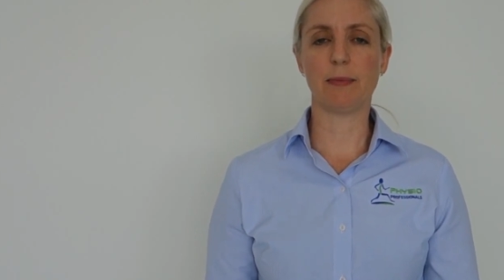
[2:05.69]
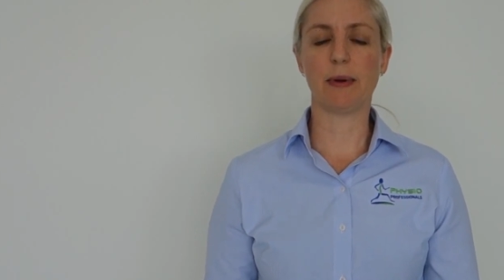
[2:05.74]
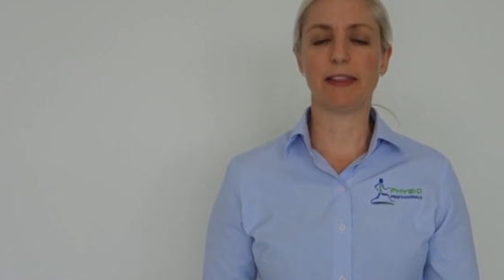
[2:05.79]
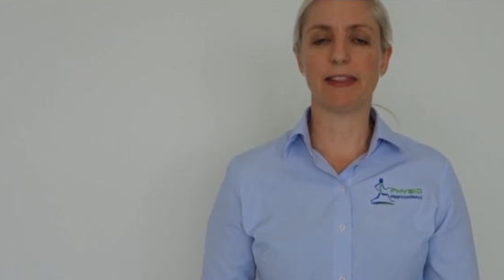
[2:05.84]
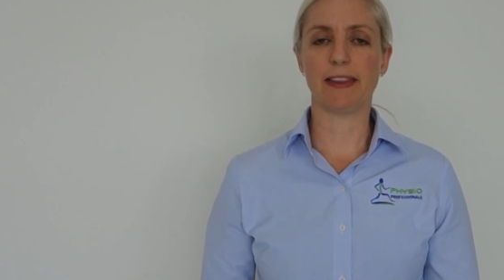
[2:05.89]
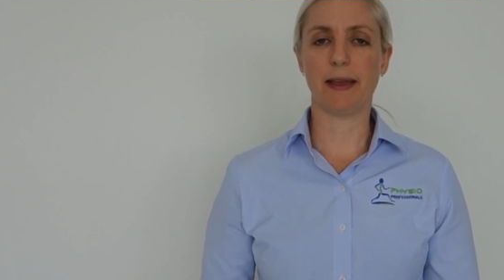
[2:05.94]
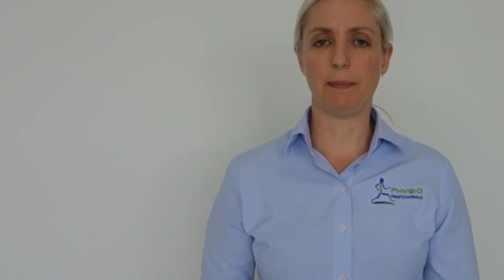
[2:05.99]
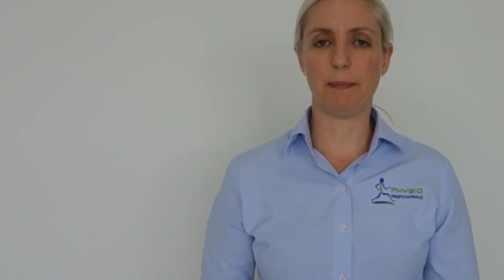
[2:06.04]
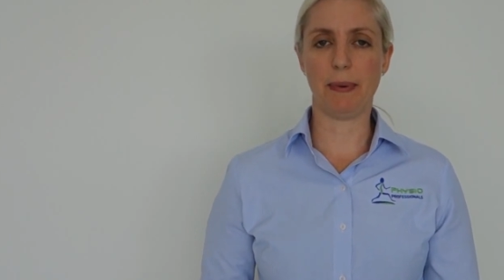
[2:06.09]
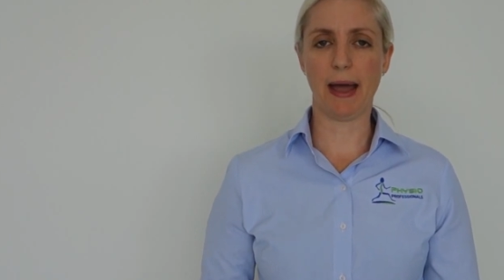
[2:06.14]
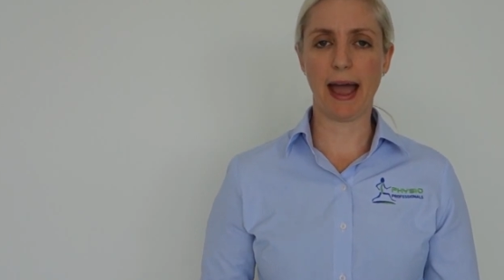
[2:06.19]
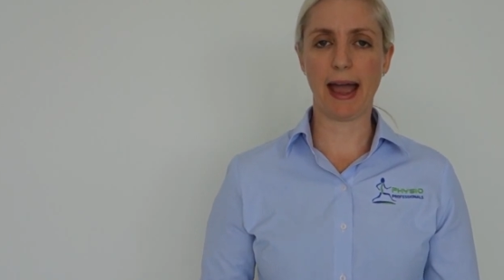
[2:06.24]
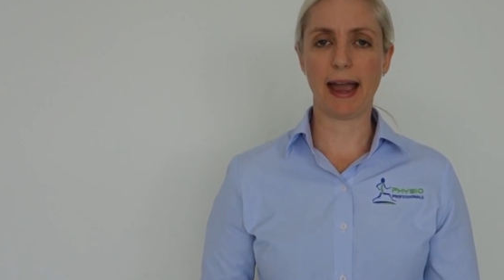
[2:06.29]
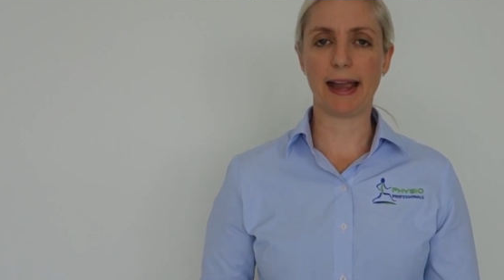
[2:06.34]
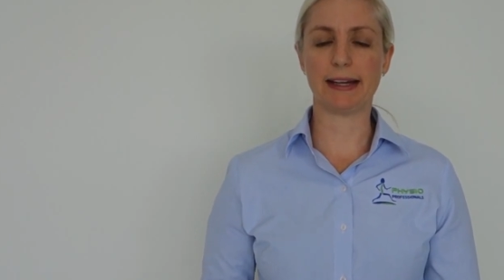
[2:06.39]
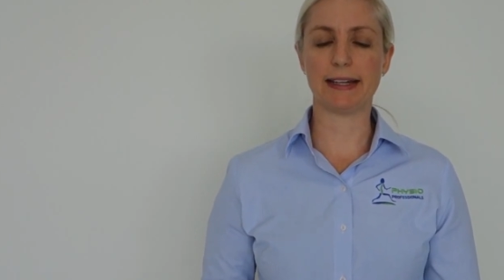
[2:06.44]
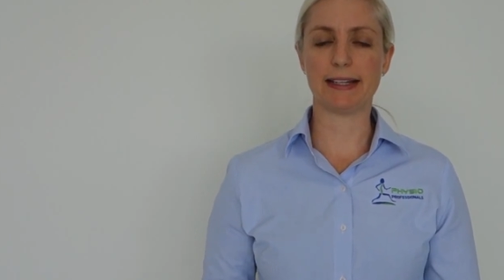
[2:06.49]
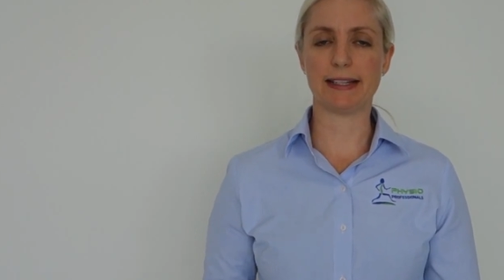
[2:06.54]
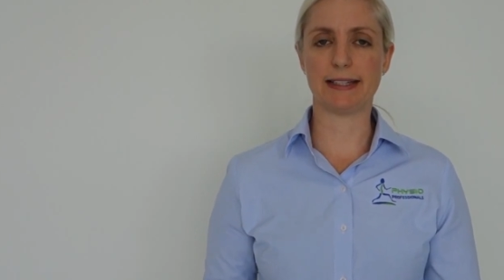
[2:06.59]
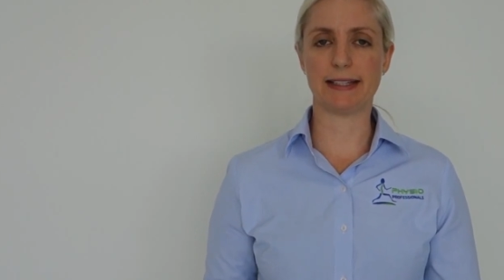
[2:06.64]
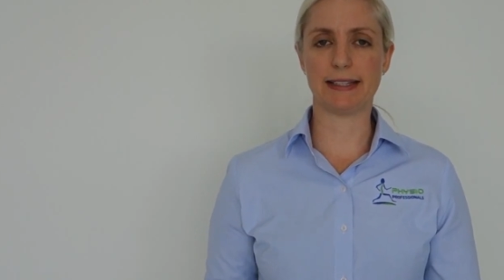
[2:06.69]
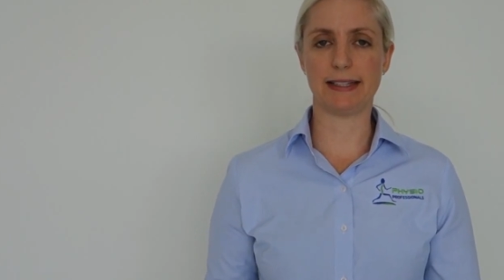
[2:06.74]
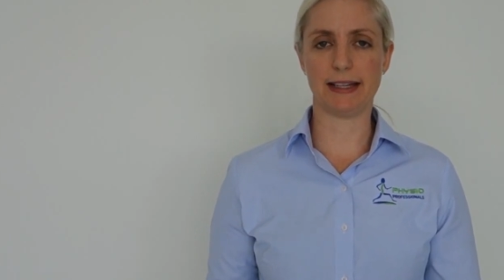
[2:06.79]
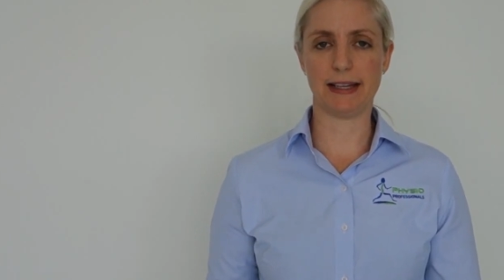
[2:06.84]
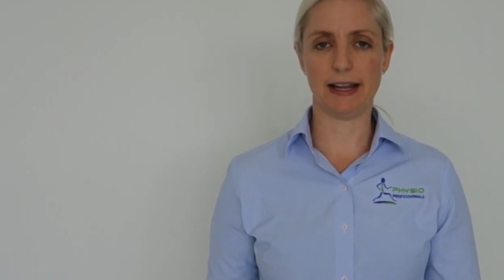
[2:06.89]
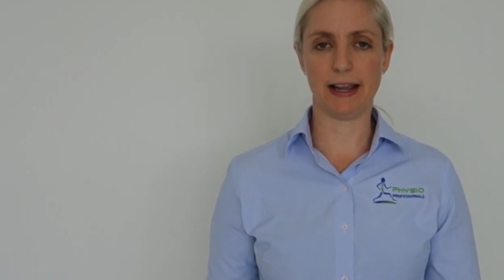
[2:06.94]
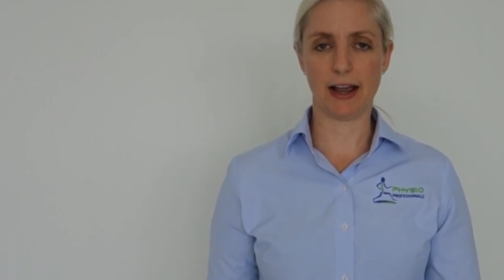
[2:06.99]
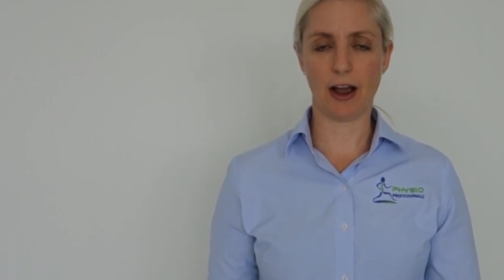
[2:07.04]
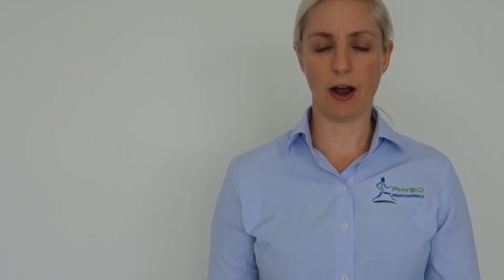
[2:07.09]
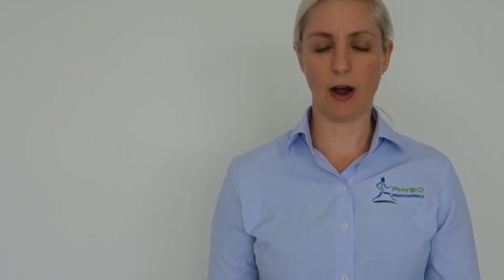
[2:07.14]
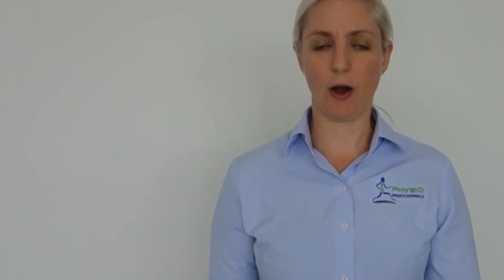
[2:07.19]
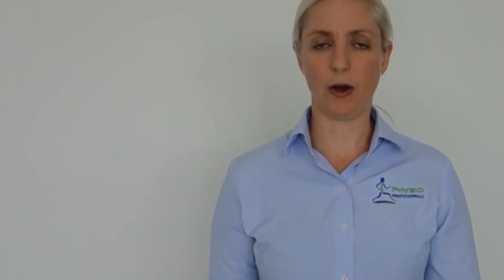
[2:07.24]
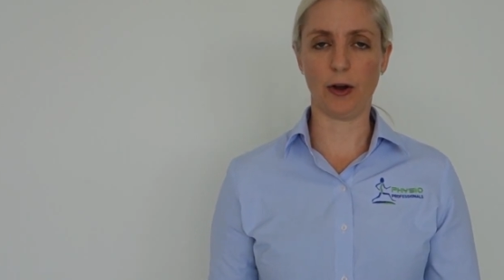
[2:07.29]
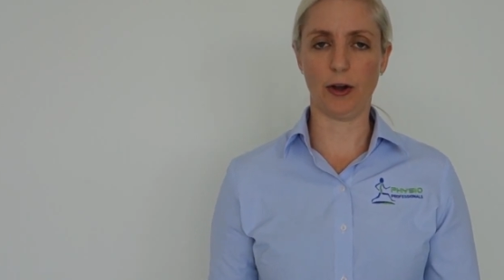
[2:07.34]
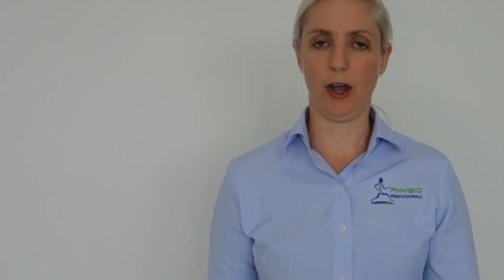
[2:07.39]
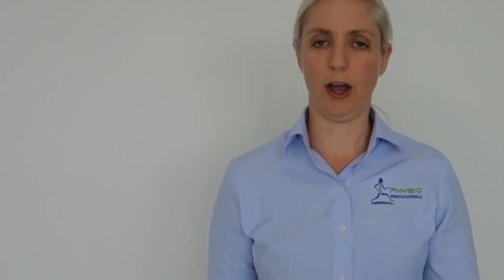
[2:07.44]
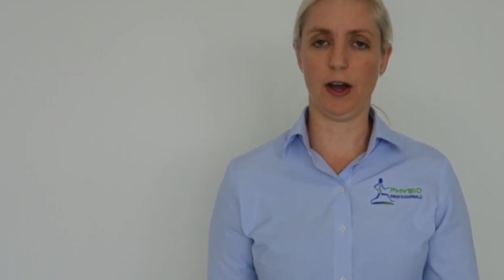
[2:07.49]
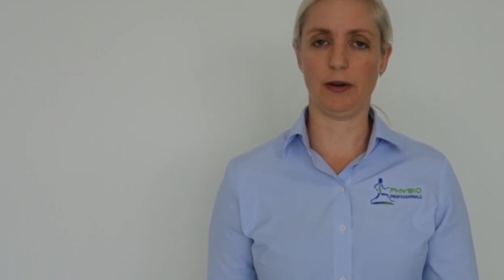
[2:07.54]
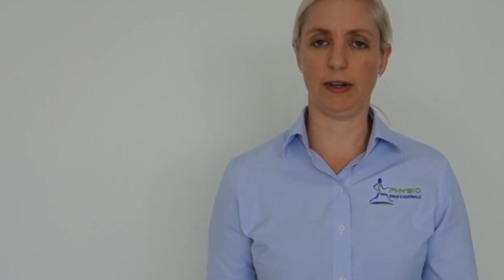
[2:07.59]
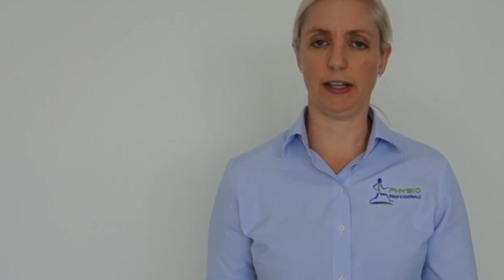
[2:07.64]
but their pain is
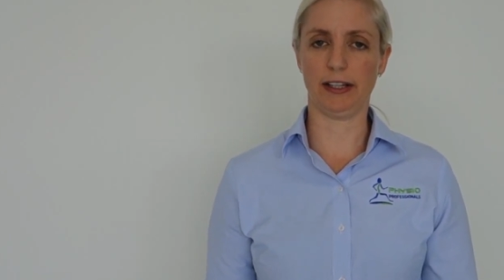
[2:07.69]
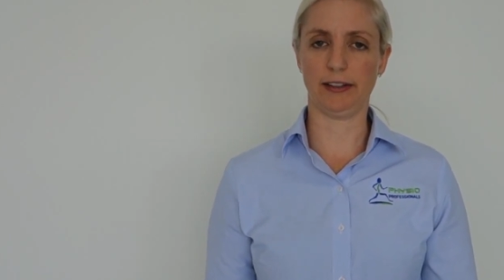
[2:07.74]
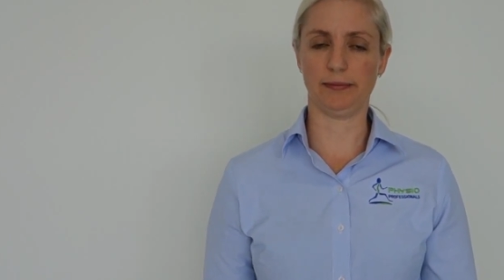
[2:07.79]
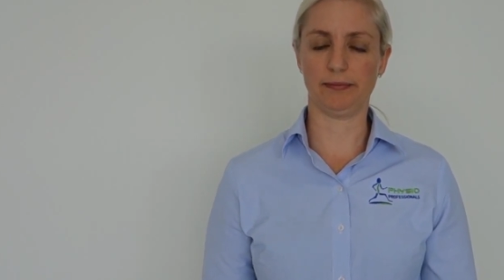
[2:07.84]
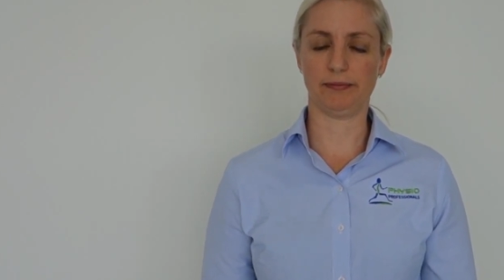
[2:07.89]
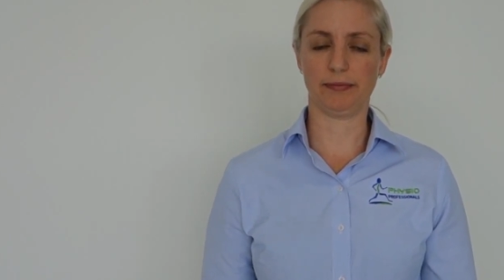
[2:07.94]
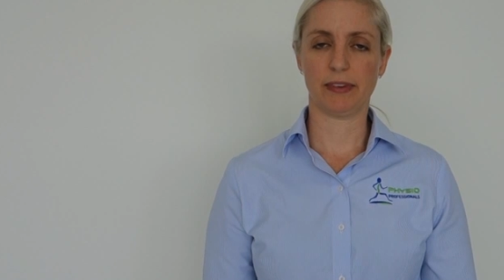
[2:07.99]
ongoing.